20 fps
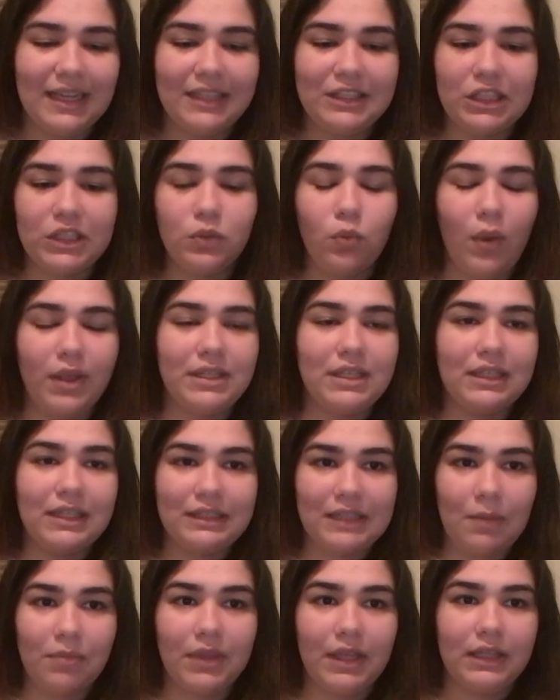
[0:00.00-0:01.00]
It just wasn't
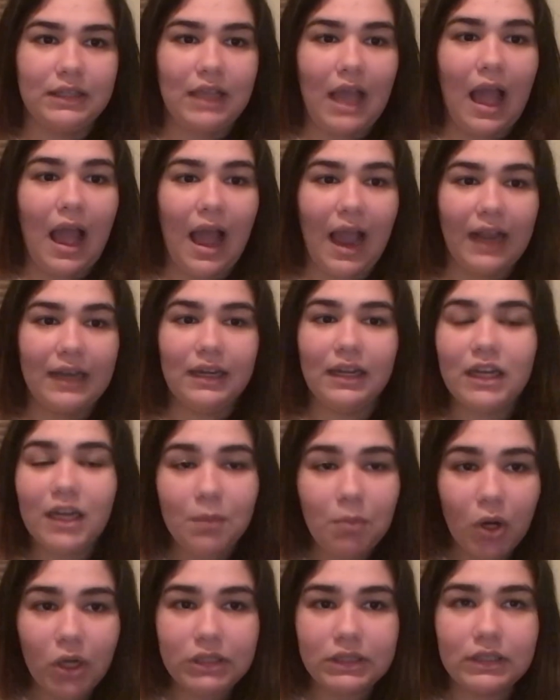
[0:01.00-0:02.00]
something that I needed
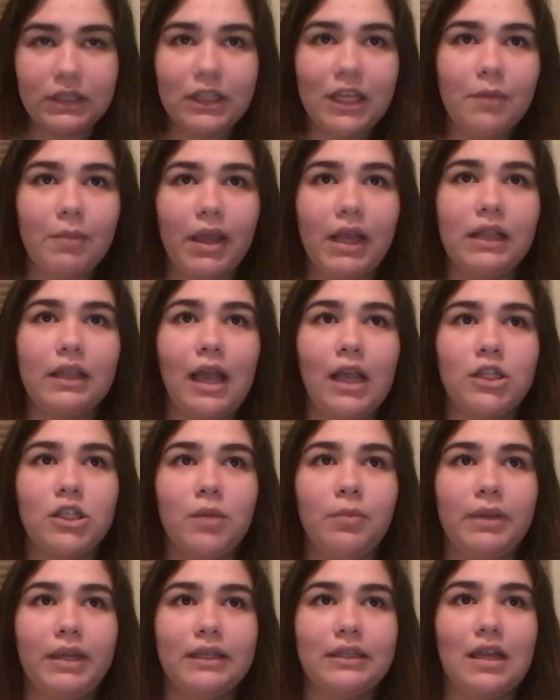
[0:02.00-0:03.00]
personally in my
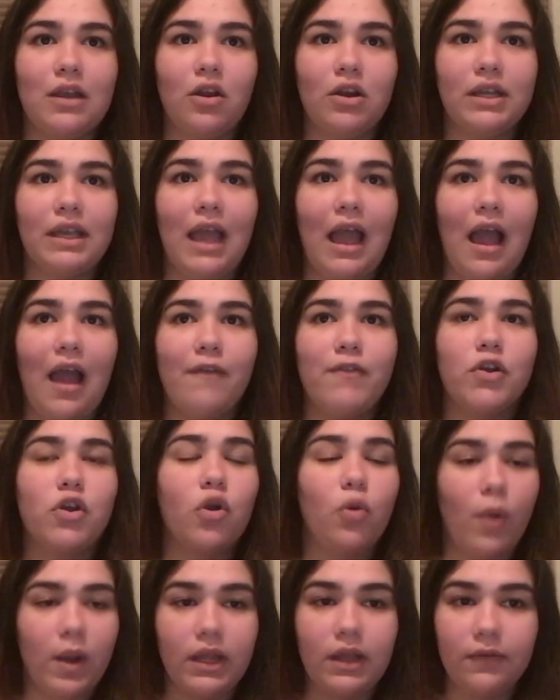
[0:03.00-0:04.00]
collection because I already have
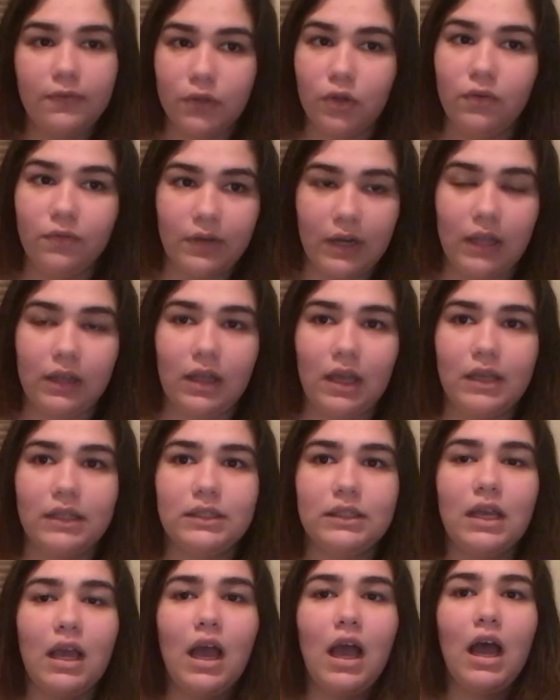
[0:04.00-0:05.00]
quite a few
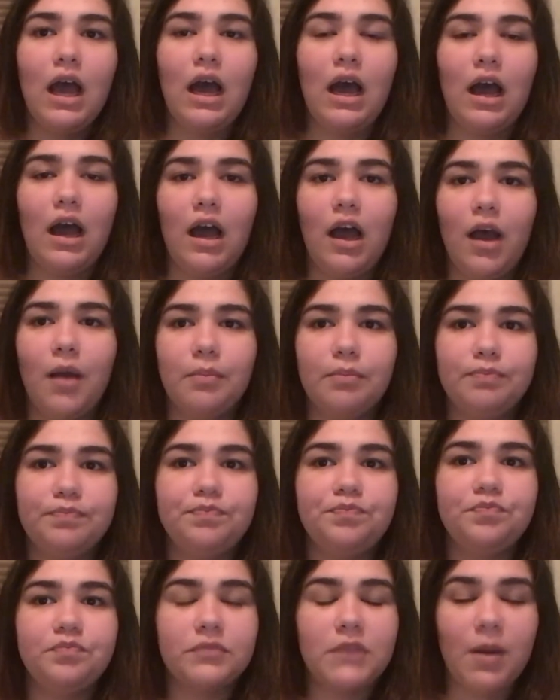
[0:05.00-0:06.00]
vanillas
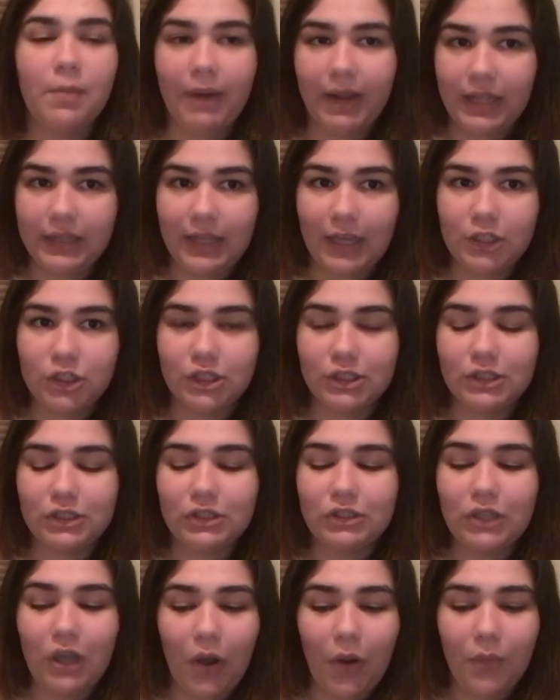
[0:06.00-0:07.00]
in my collection.
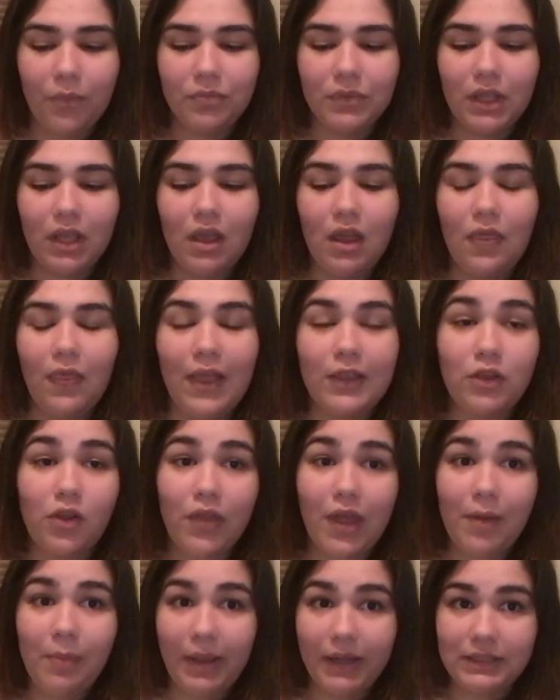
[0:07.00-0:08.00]
So that's all
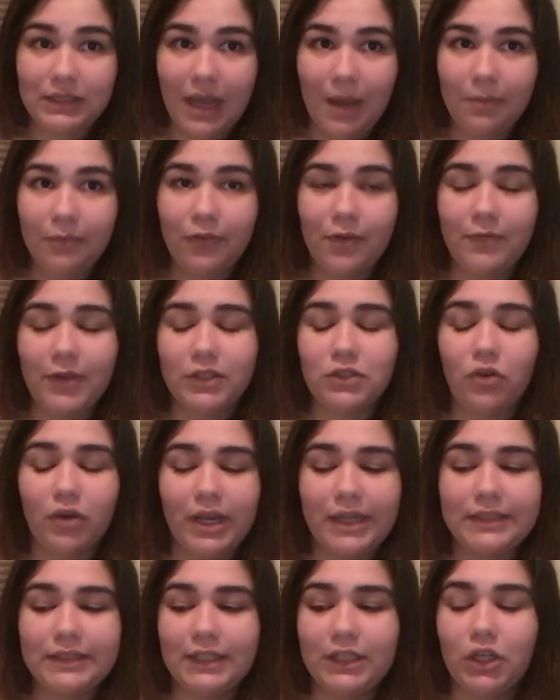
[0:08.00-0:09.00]
that I picked up from
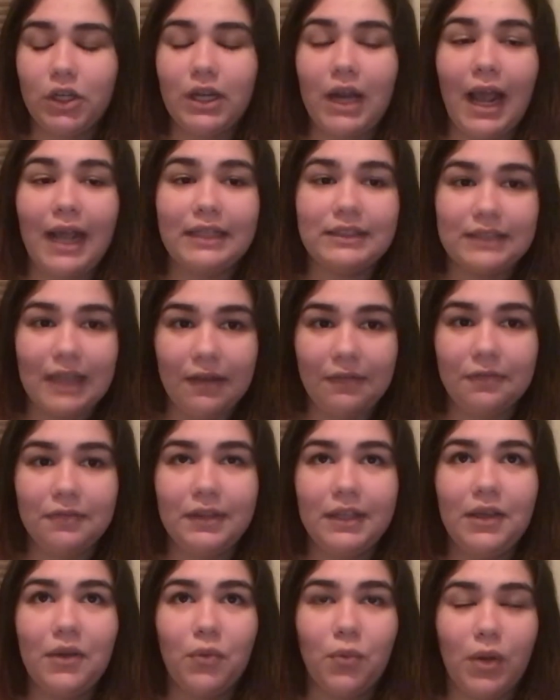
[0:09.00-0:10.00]
Victoria's Secret. I
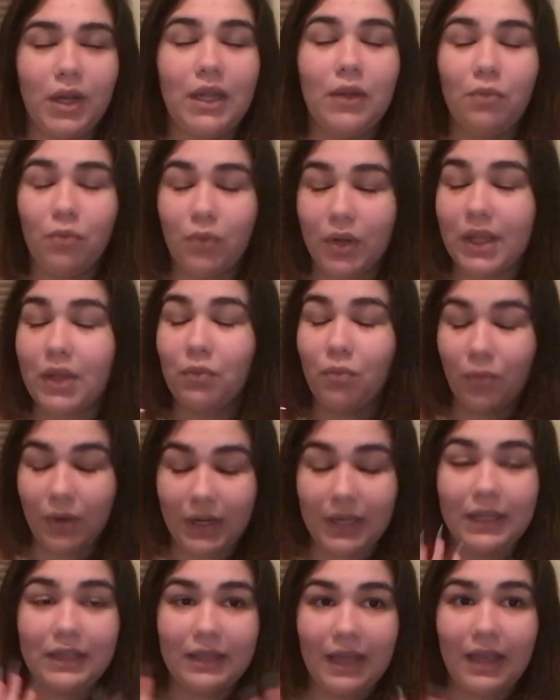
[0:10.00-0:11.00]
definitely
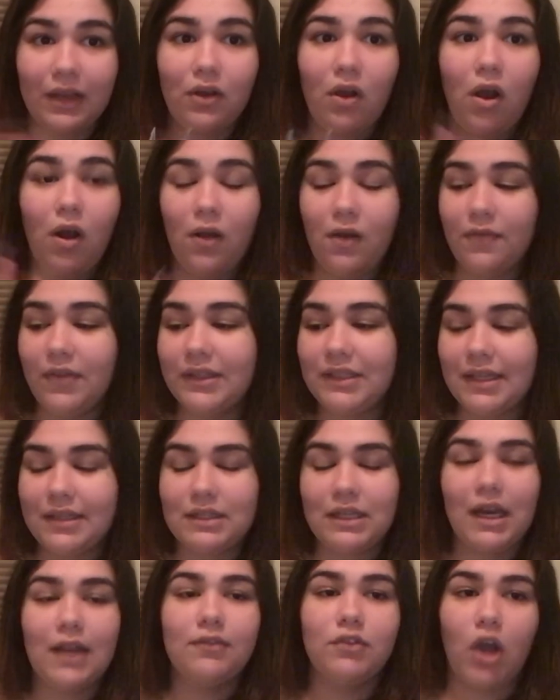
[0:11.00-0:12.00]
really like all of the scents
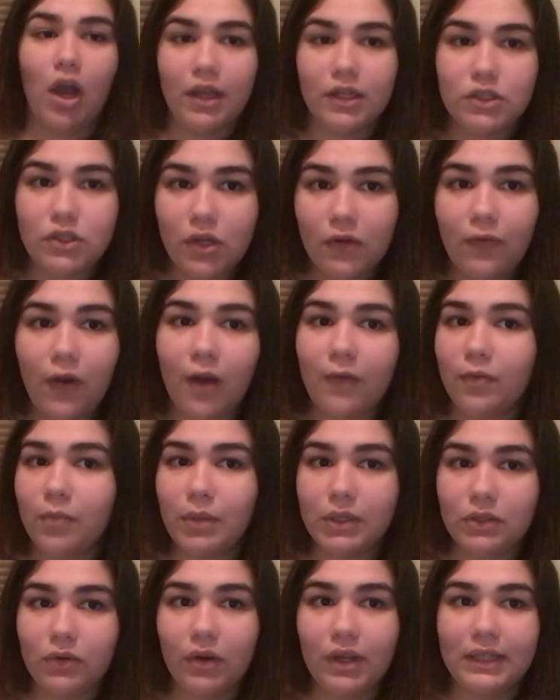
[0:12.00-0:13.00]
that I've gotten so far from
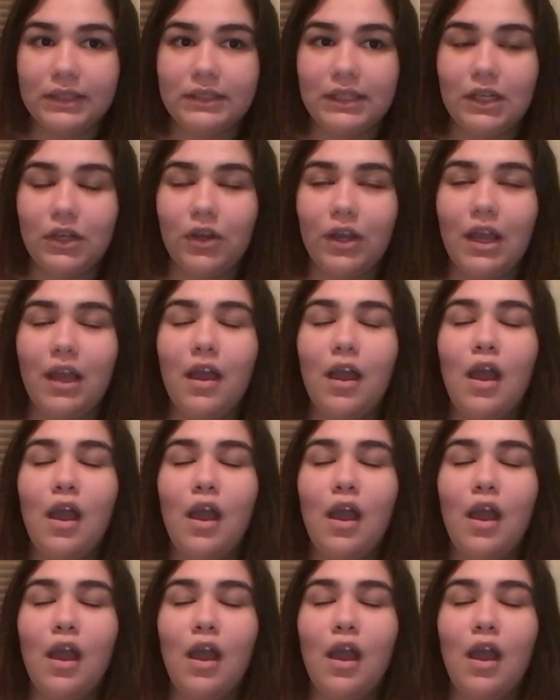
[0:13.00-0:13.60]
Victoria's Secret.